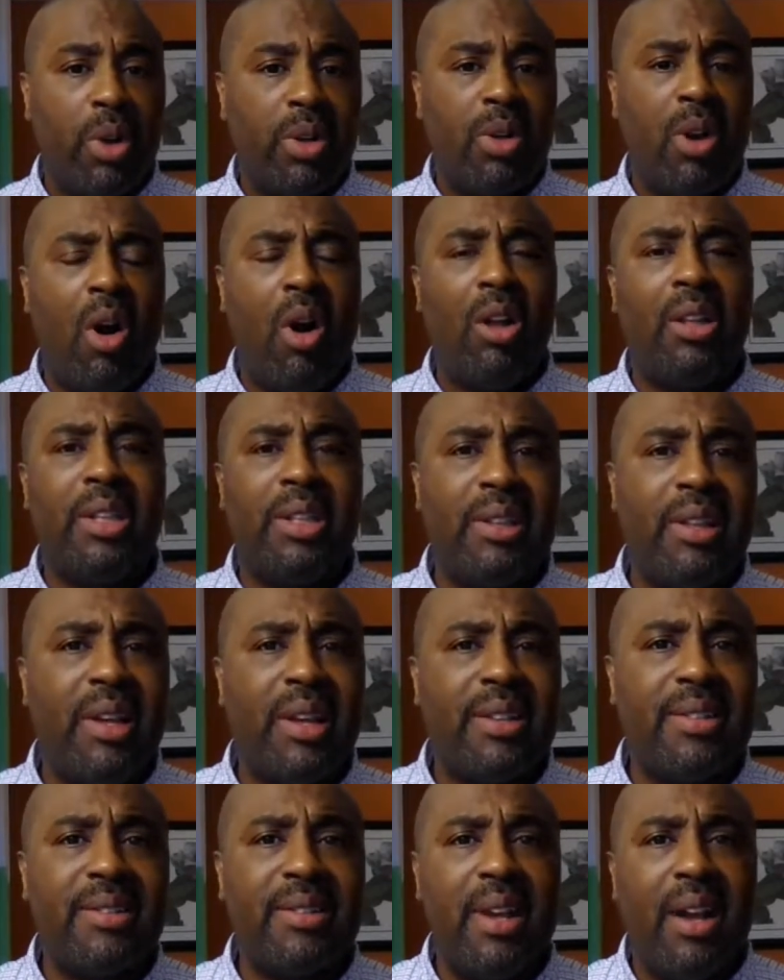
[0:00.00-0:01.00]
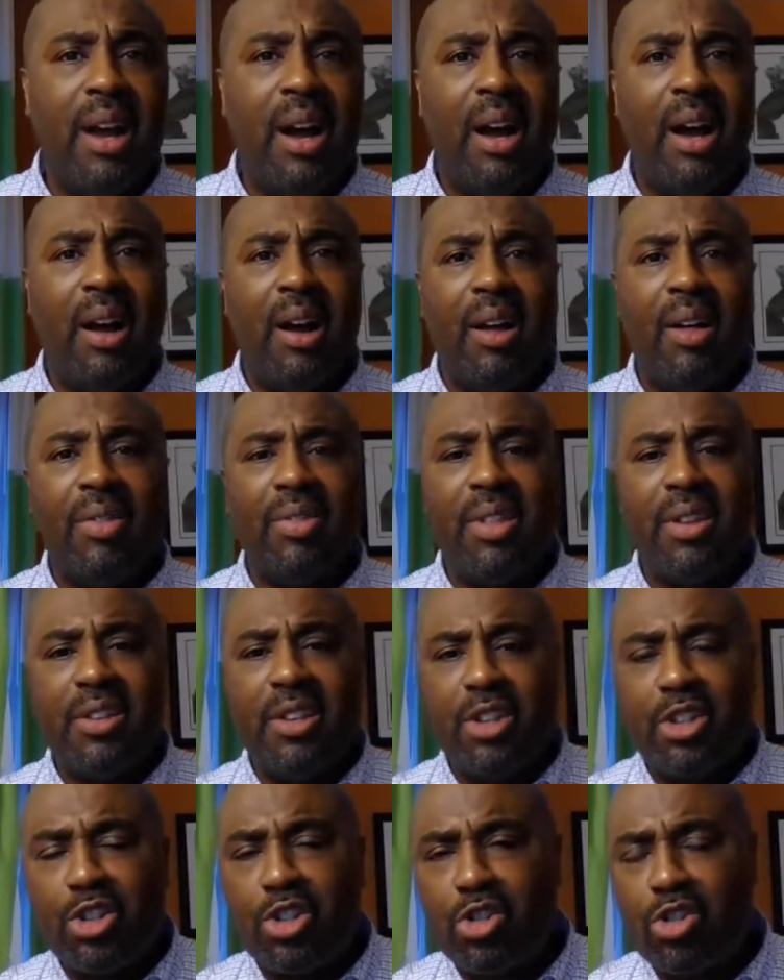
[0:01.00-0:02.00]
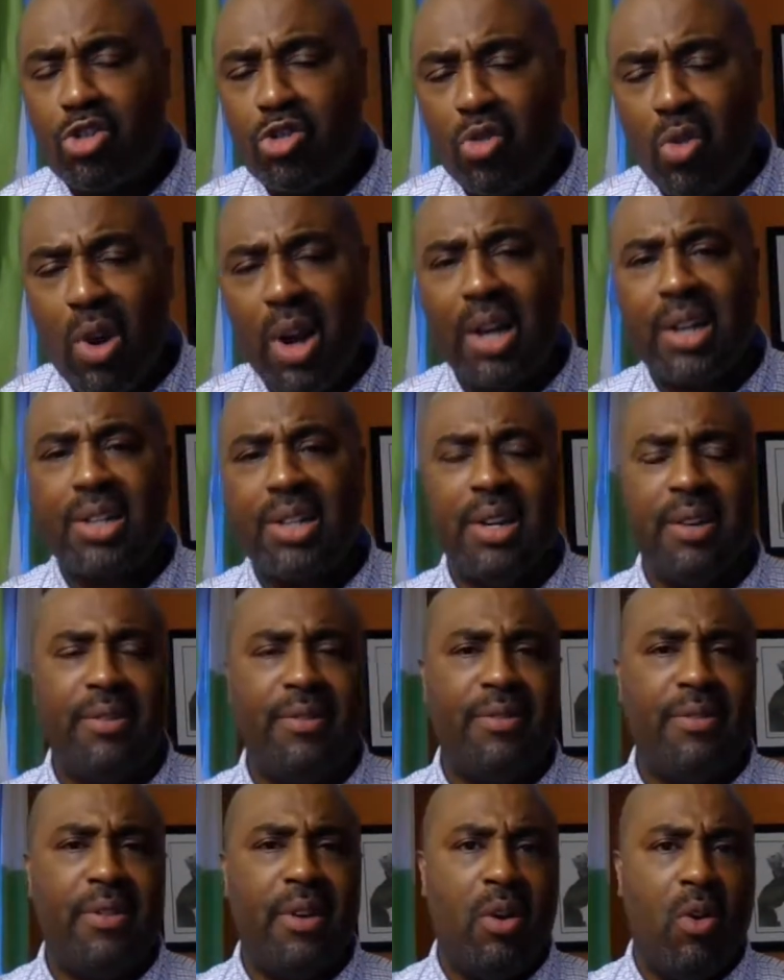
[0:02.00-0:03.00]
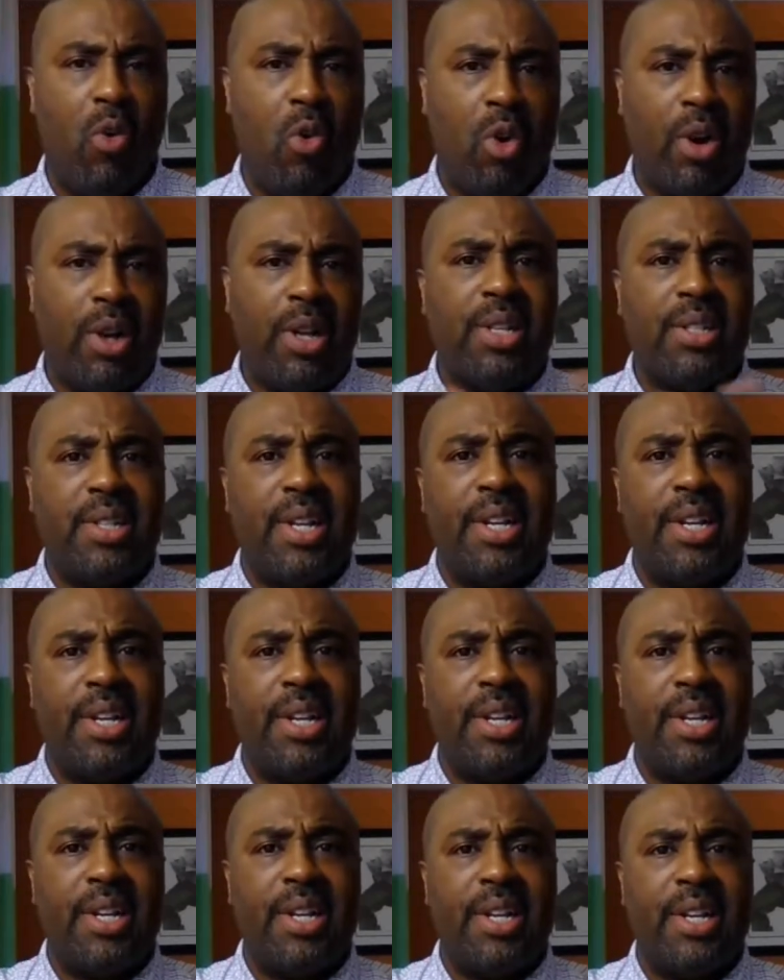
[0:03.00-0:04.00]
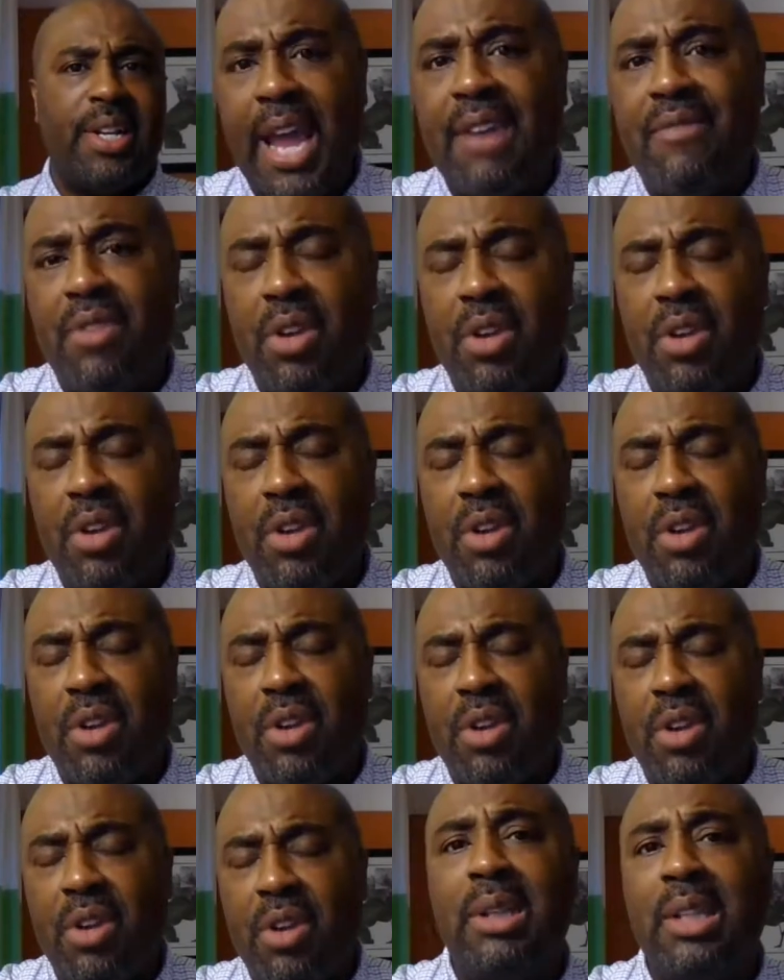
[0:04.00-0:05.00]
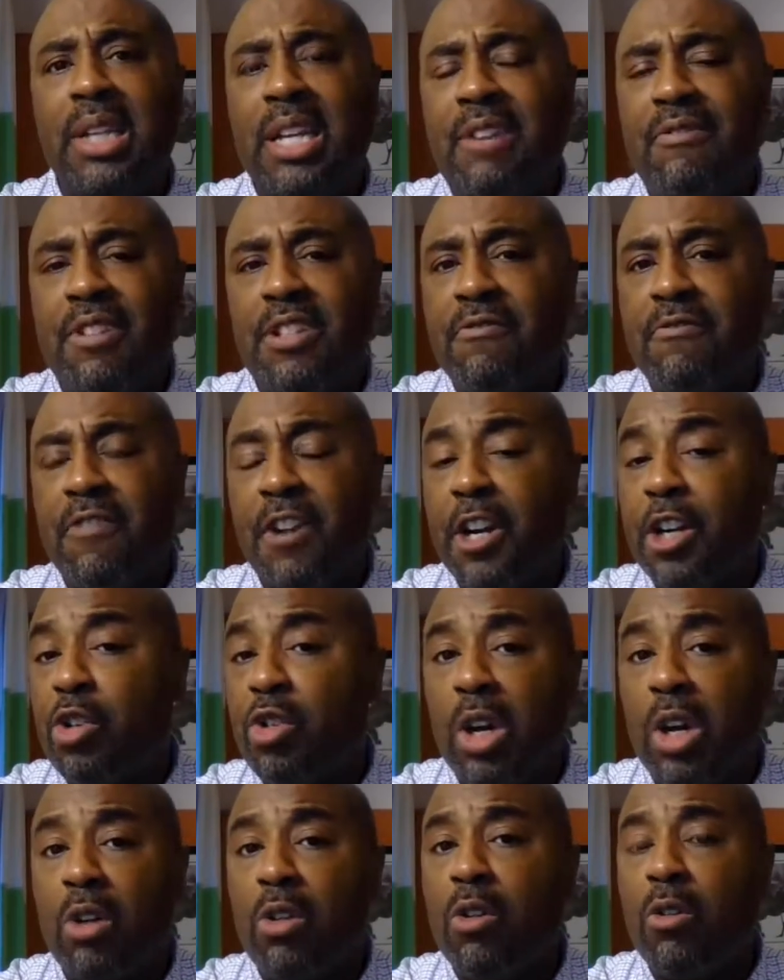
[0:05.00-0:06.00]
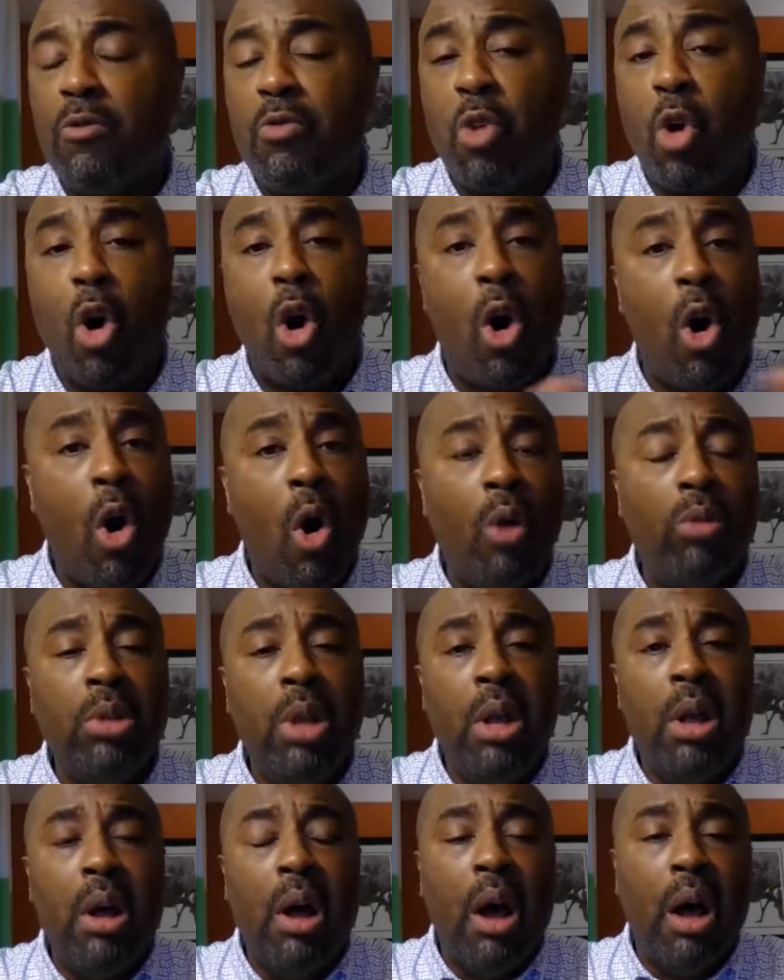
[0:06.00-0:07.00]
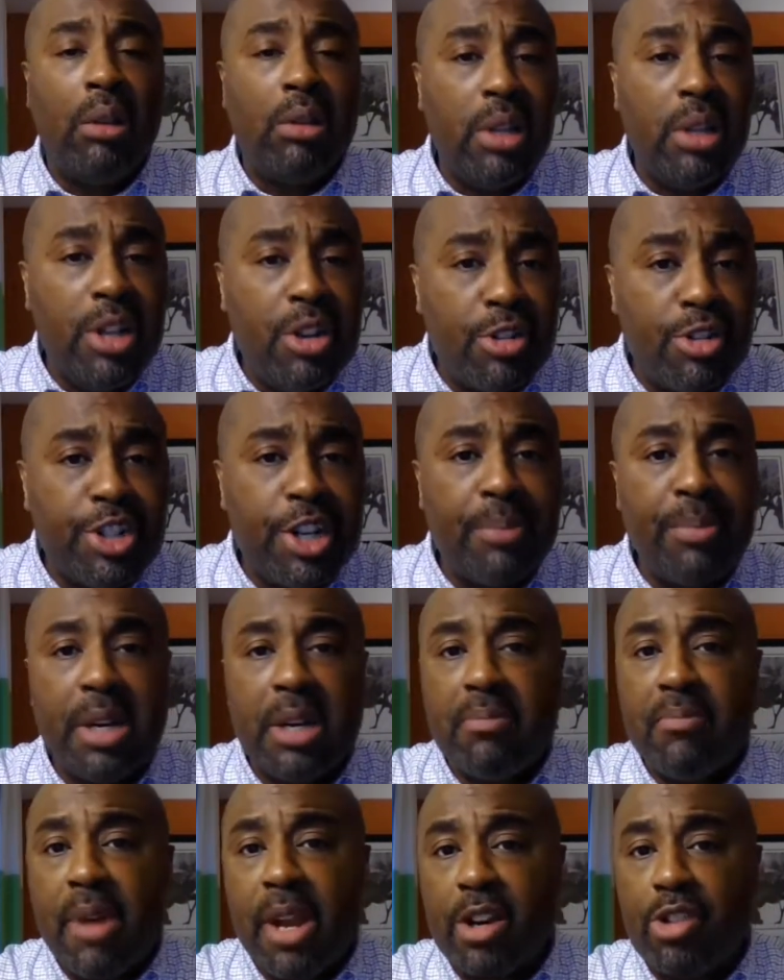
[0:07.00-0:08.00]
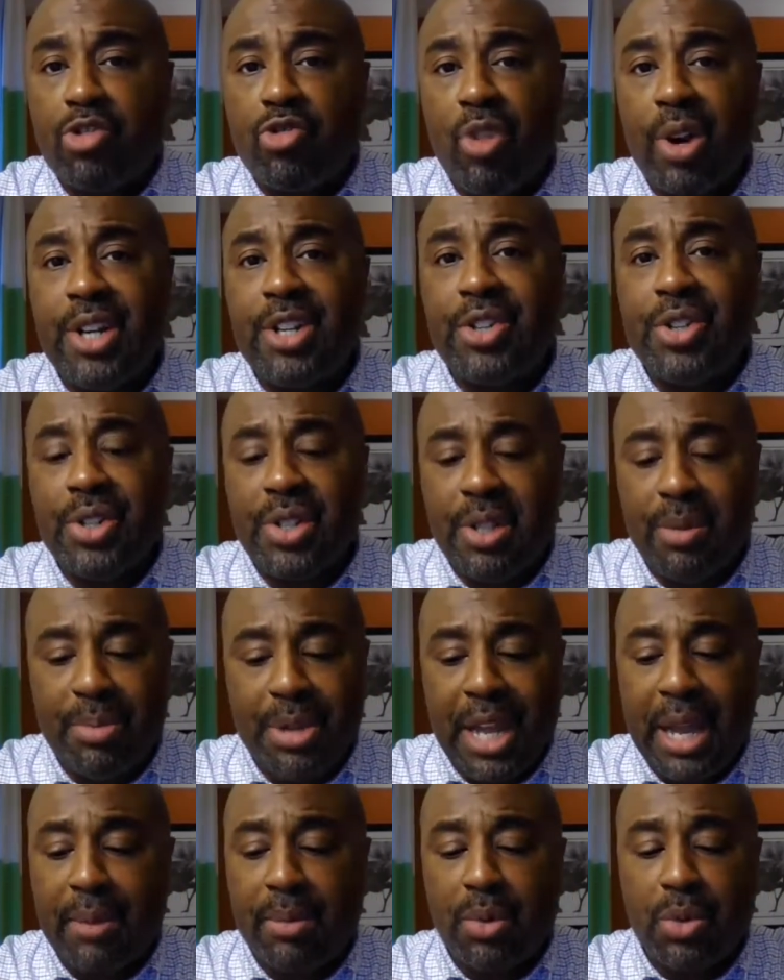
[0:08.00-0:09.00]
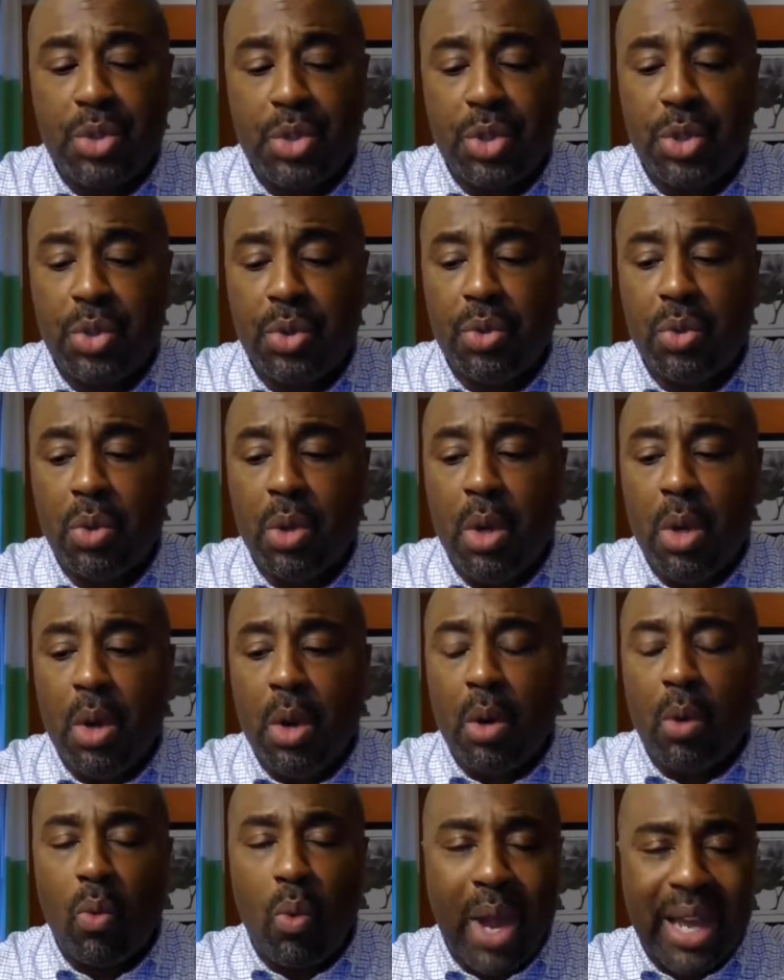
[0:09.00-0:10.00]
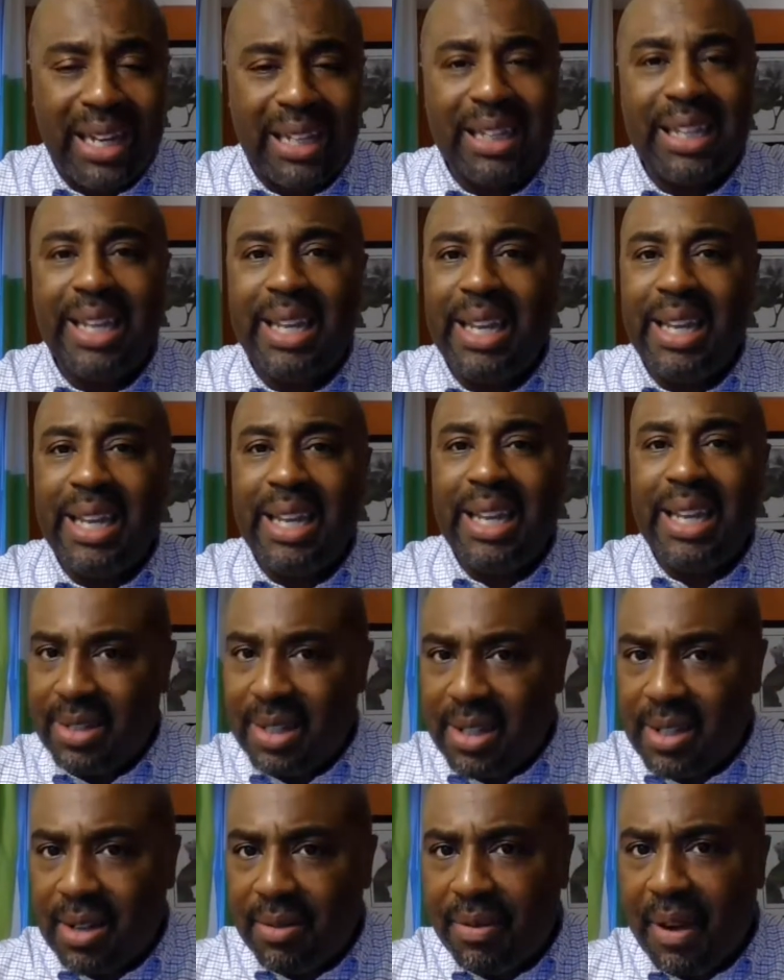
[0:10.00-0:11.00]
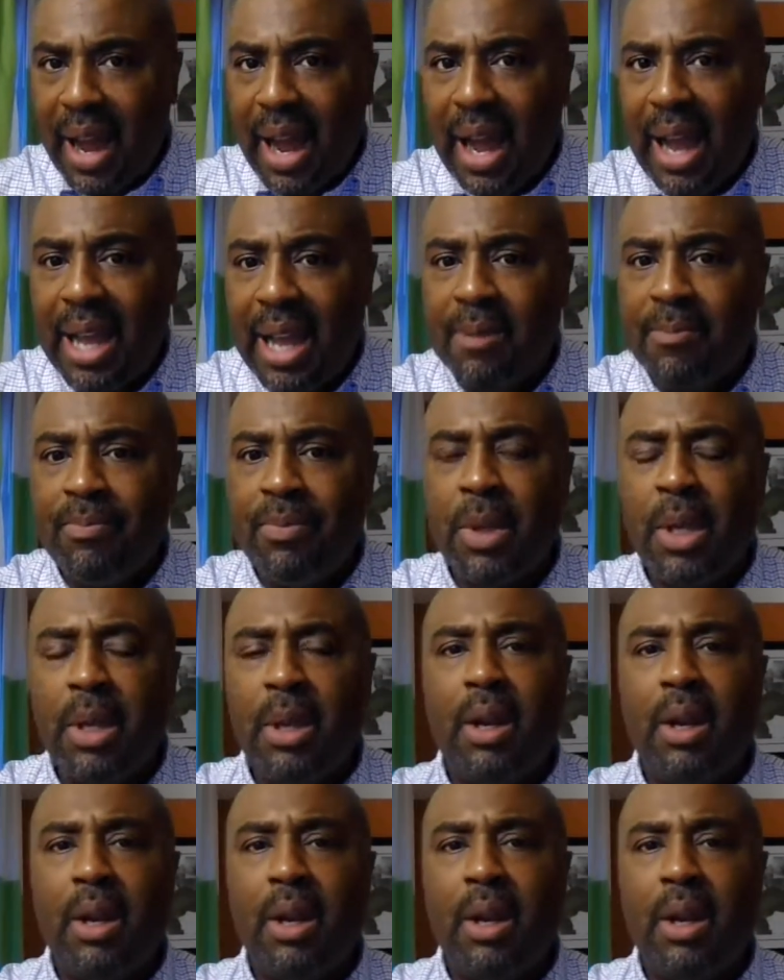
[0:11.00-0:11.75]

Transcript: We're calling this the destructive organizational behaviors. And I believe it's very critical for all leadership and administration to be able to readily identify